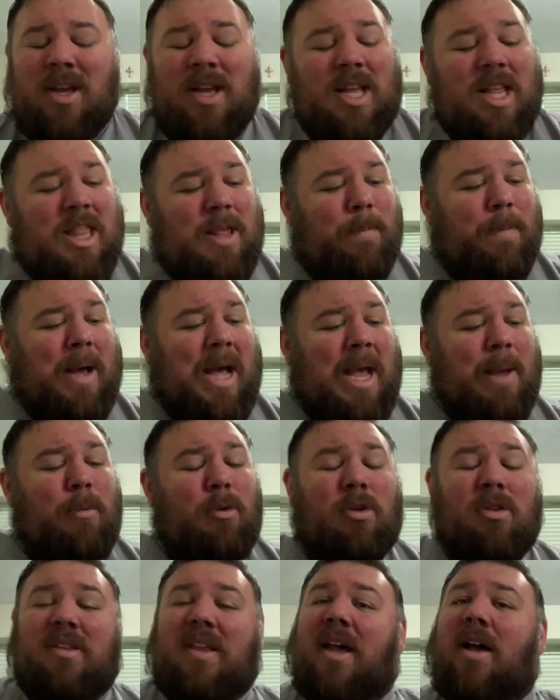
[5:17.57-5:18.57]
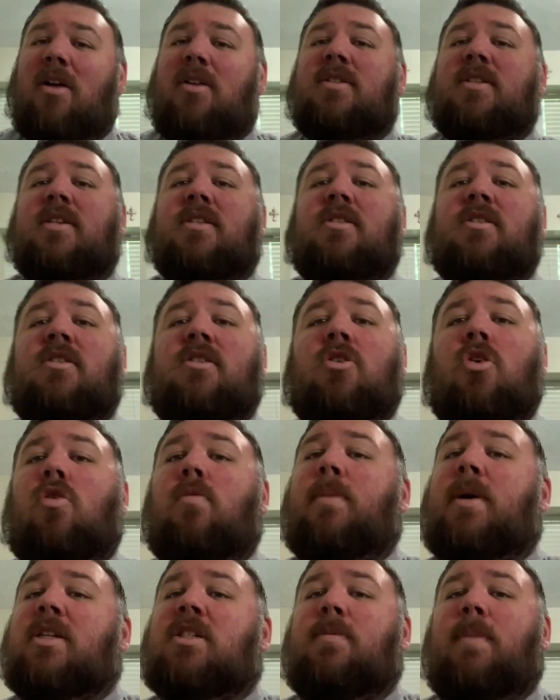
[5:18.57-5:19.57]
The Bible tells us so
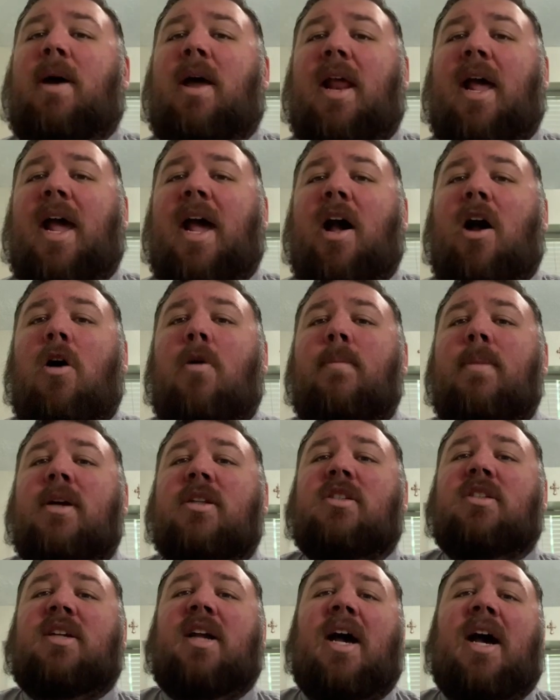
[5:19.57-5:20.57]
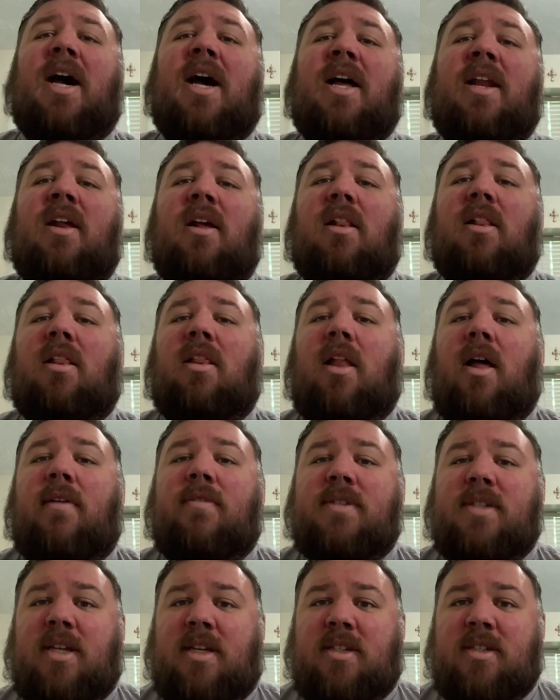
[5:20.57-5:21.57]
much about how much God
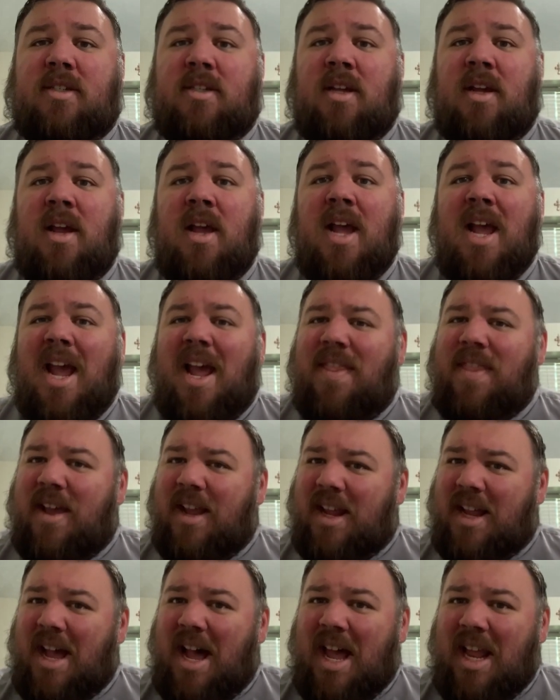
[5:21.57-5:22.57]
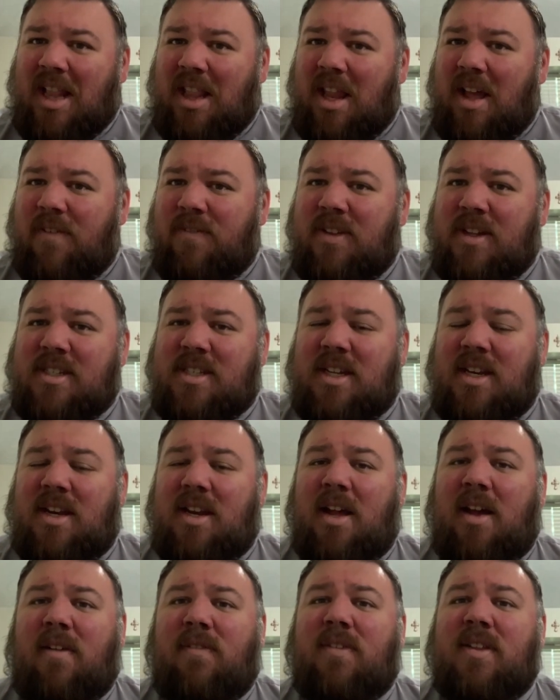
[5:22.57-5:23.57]
loves us, and that God loved us
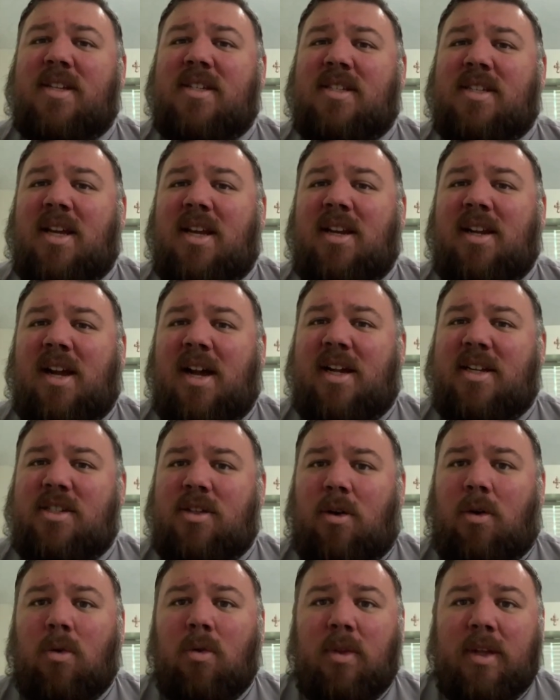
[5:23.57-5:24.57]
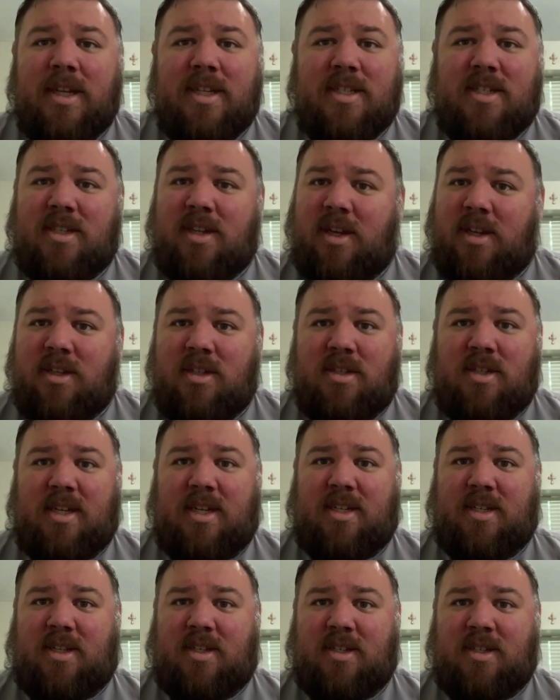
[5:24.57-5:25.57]
enough to send God's only Son,
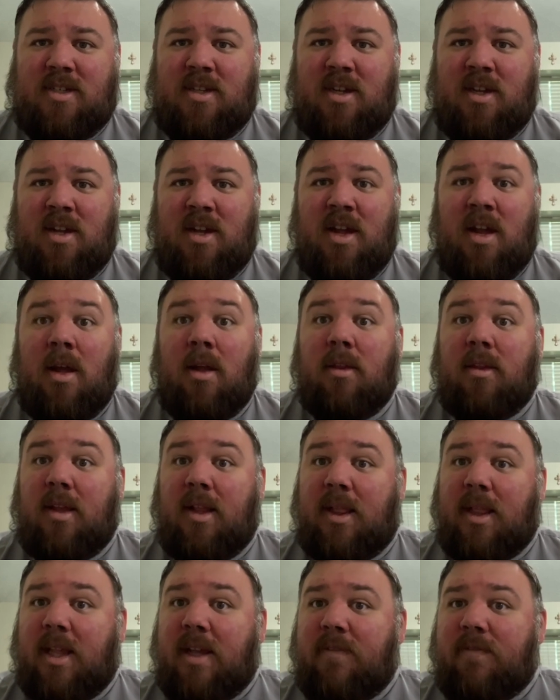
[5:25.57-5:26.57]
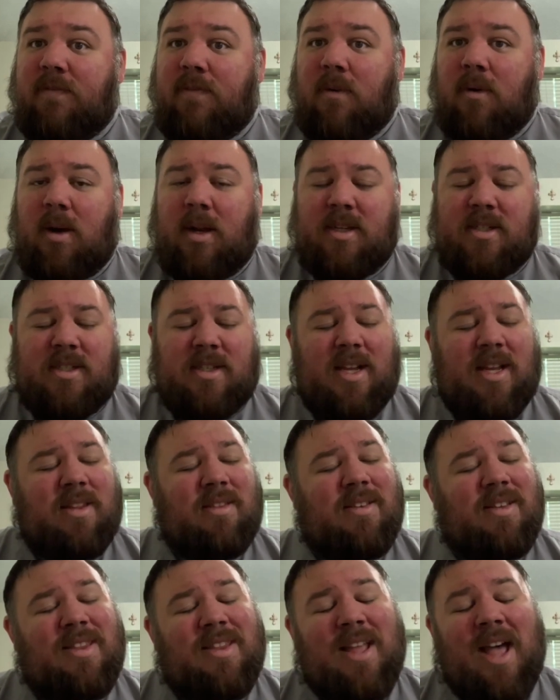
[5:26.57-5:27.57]
Jesus, to live for us and
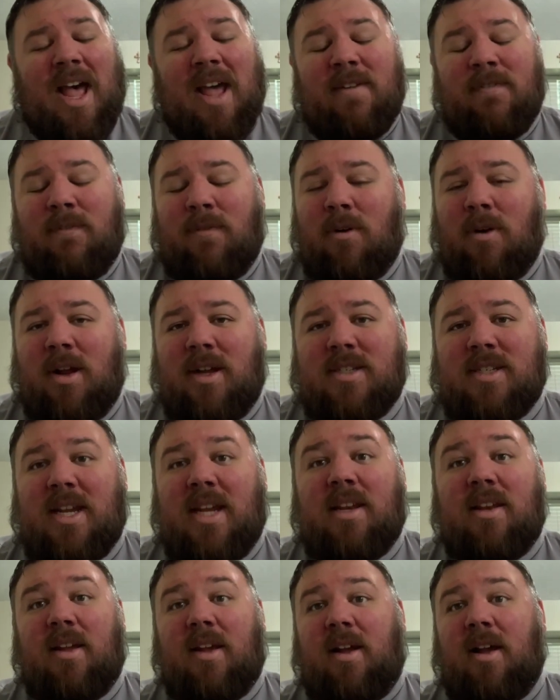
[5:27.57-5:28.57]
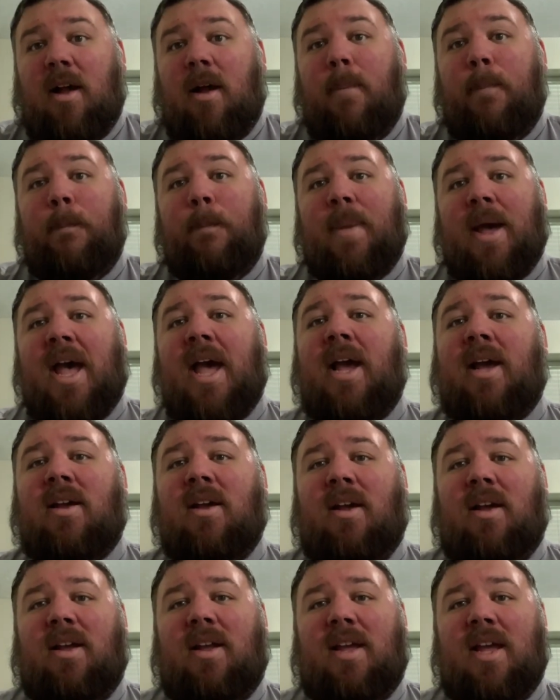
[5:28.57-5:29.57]
to die for us and to come back
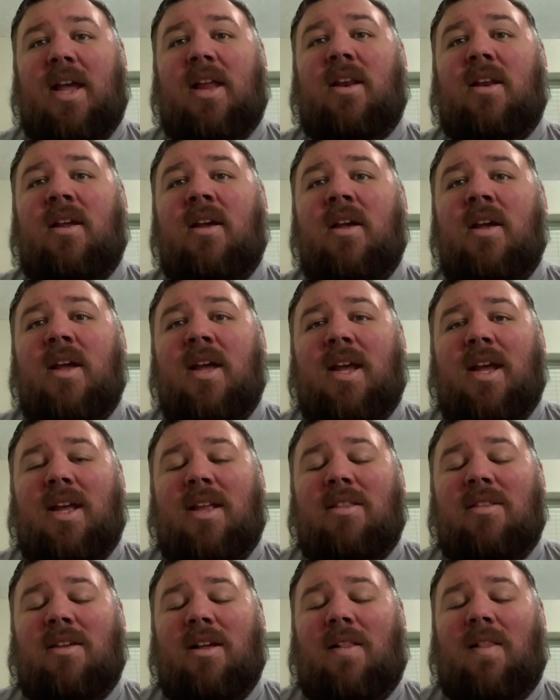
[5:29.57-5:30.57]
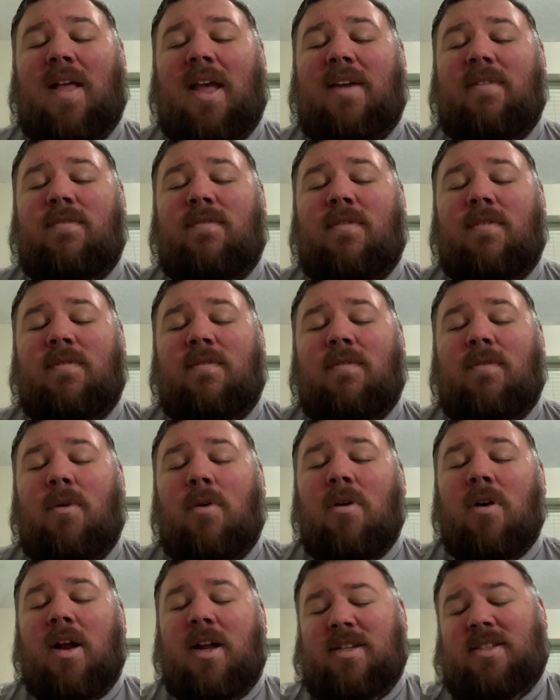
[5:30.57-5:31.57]
again into life
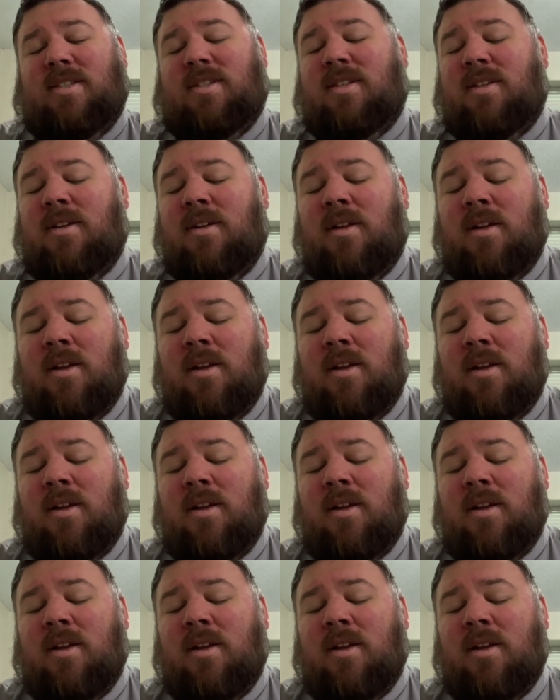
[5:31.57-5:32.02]
for us.